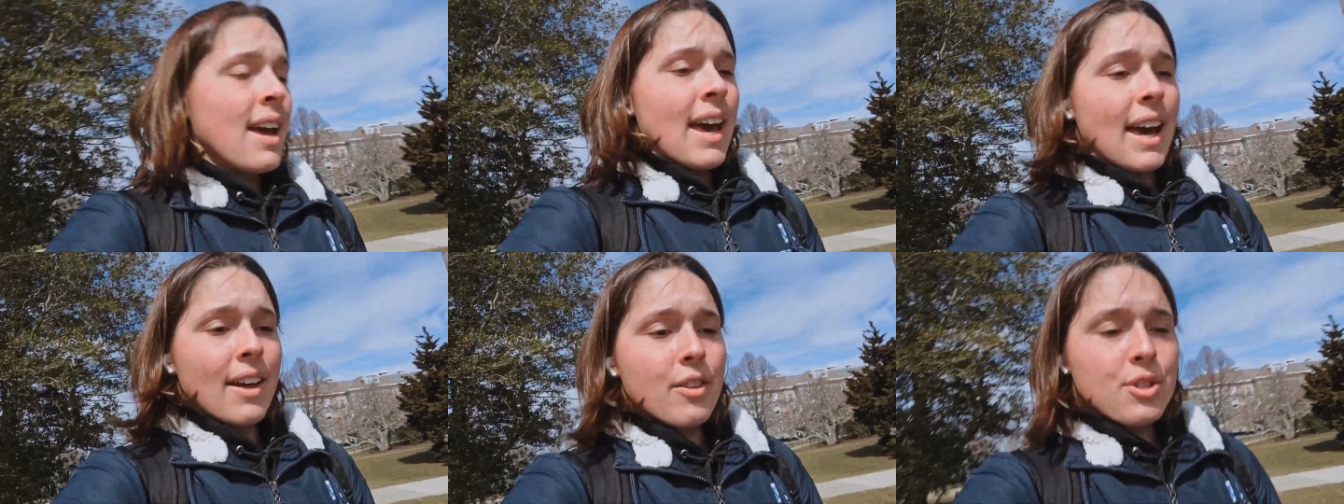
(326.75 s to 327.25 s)

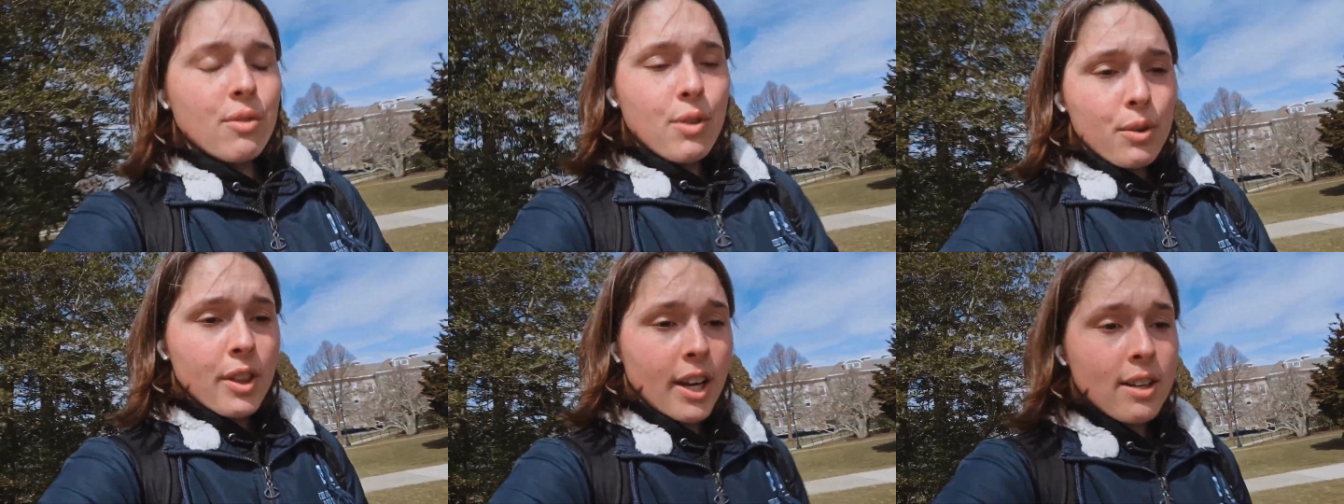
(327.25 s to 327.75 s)
and there's a
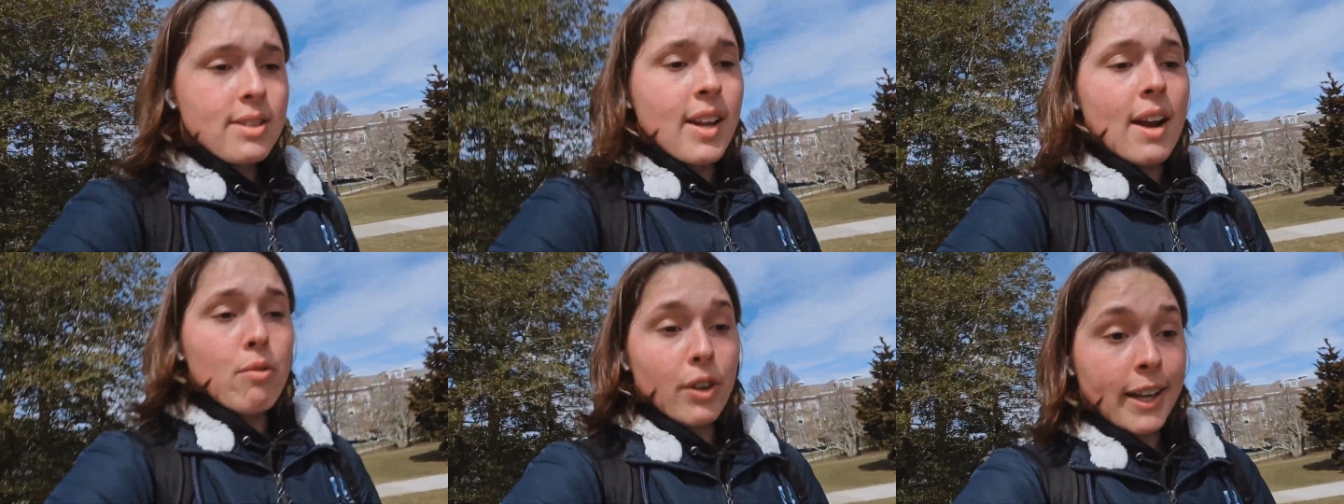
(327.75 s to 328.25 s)
few things
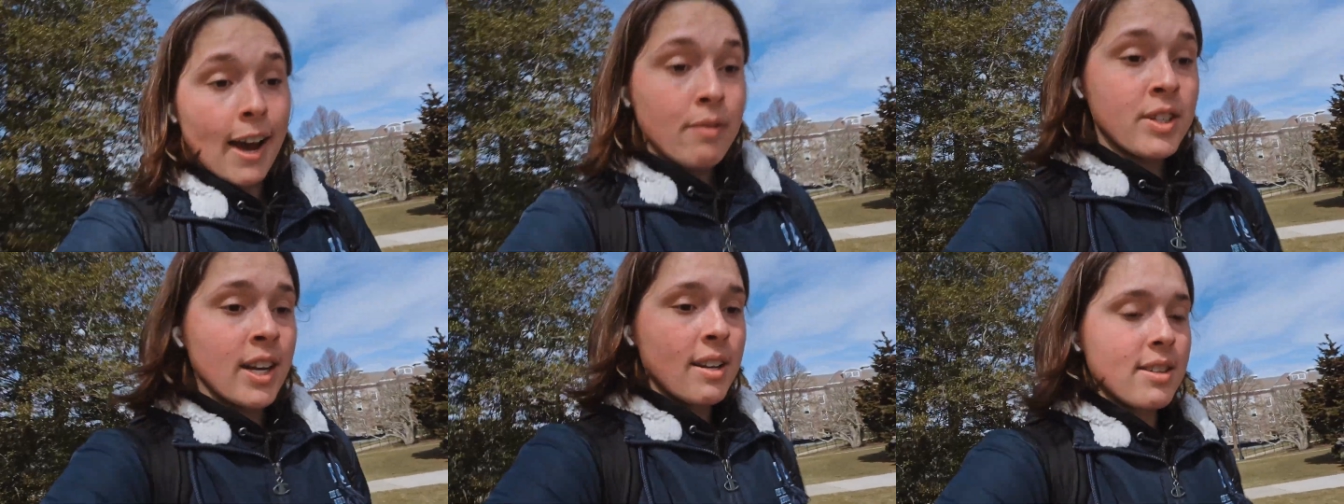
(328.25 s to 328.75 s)
that I really
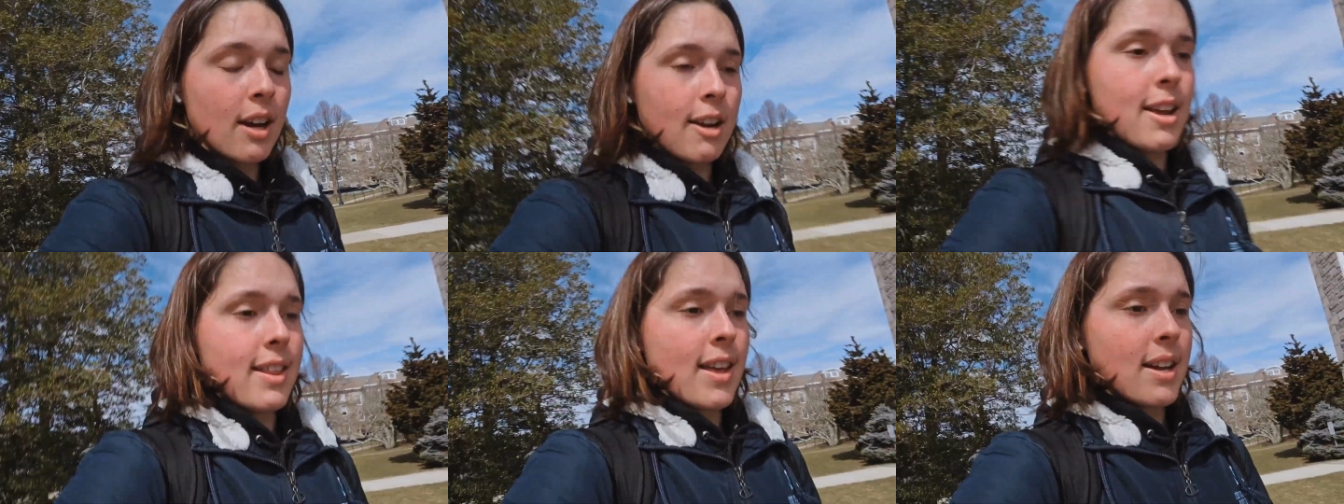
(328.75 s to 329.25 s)
have to get
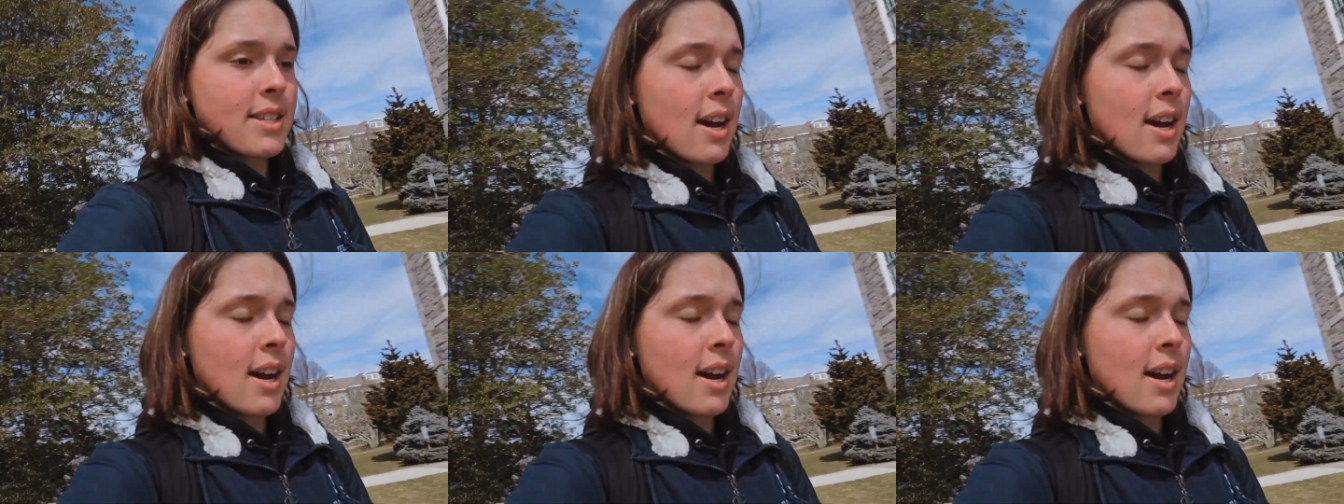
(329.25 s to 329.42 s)
done in that